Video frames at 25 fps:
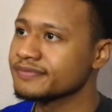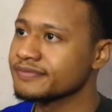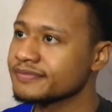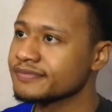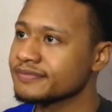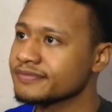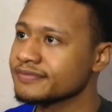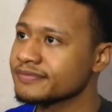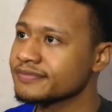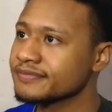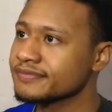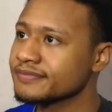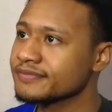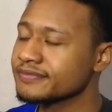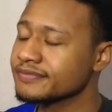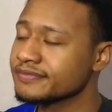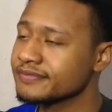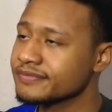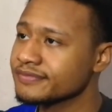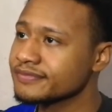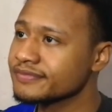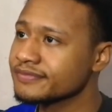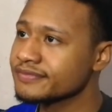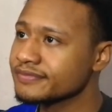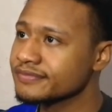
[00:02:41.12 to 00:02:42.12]
being that the
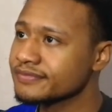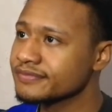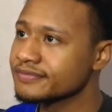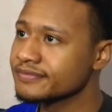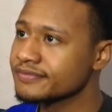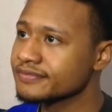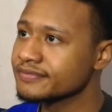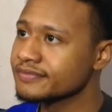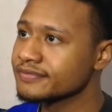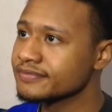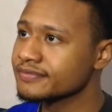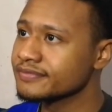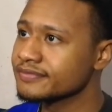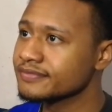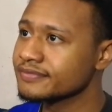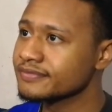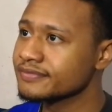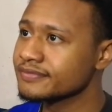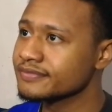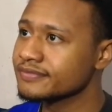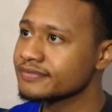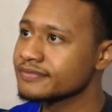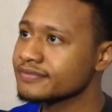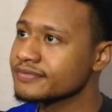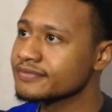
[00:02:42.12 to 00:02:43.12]
game is you know, quick,
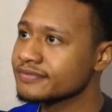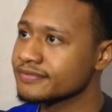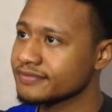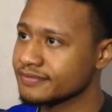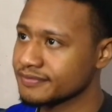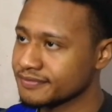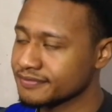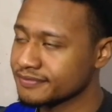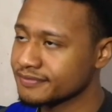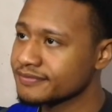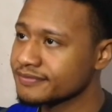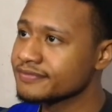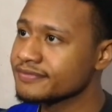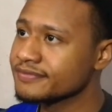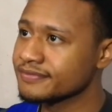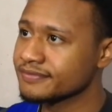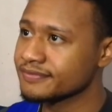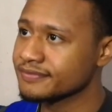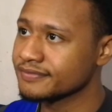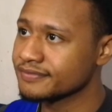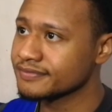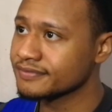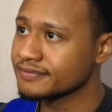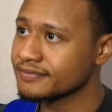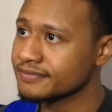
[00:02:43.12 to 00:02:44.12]
uh, have you
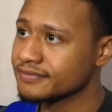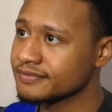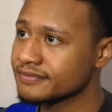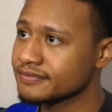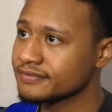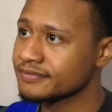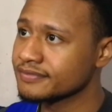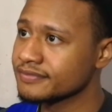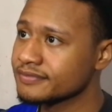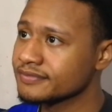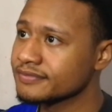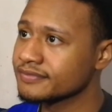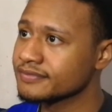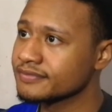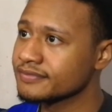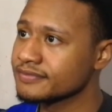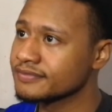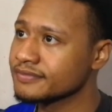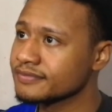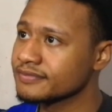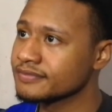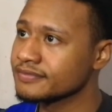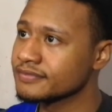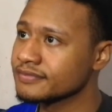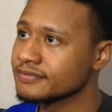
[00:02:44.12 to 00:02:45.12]
adjusted to the pace
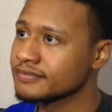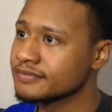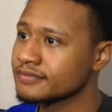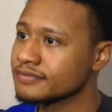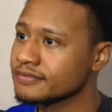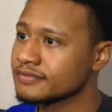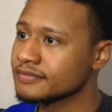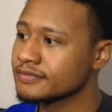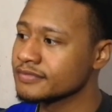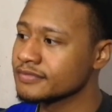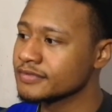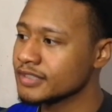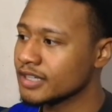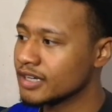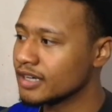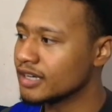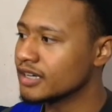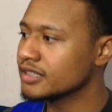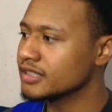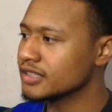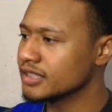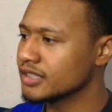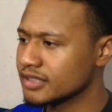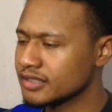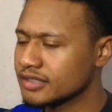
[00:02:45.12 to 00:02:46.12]
that quickly? Uh,
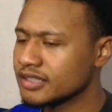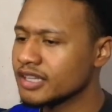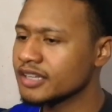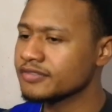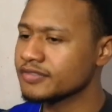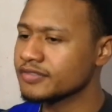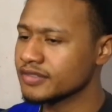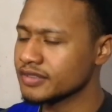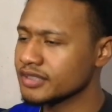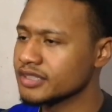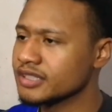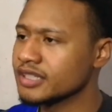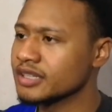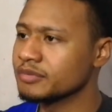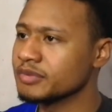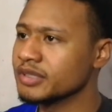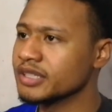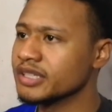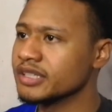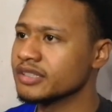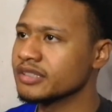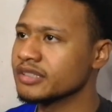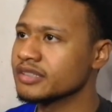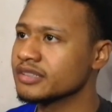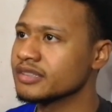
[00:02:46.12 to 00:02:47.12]
yeah, definitely. I
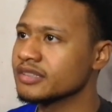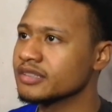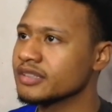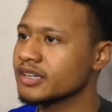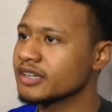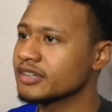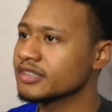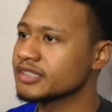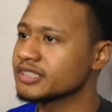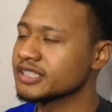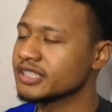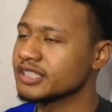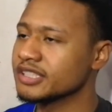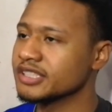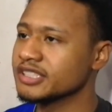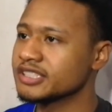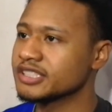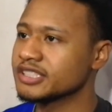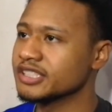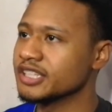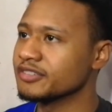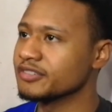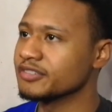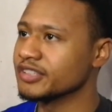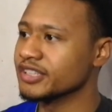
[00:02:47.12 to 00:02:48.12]
mean, like I said, each
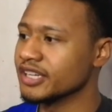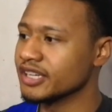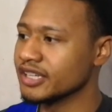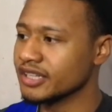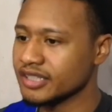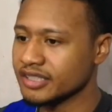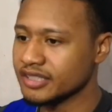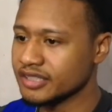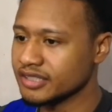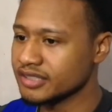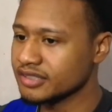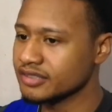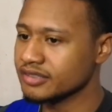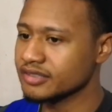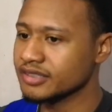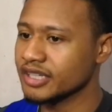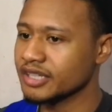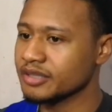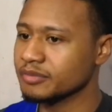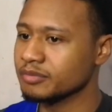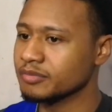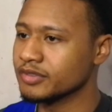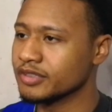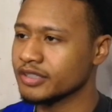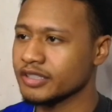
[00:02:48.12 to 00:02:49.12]
and every day you
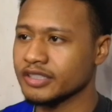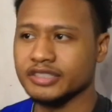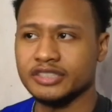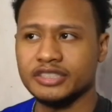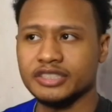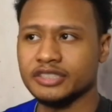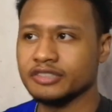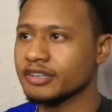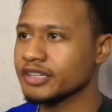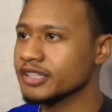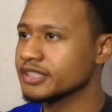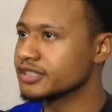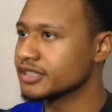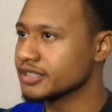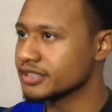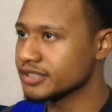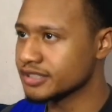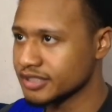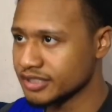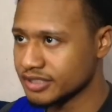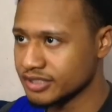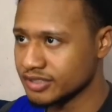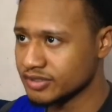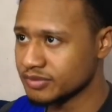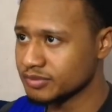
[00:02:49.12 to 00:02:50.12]
get more integrated to the
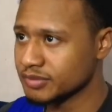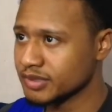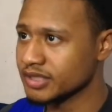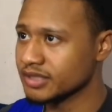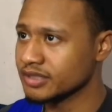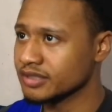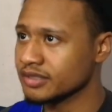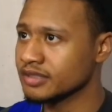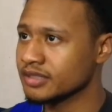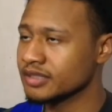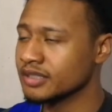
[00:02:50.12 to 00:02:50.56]
system, and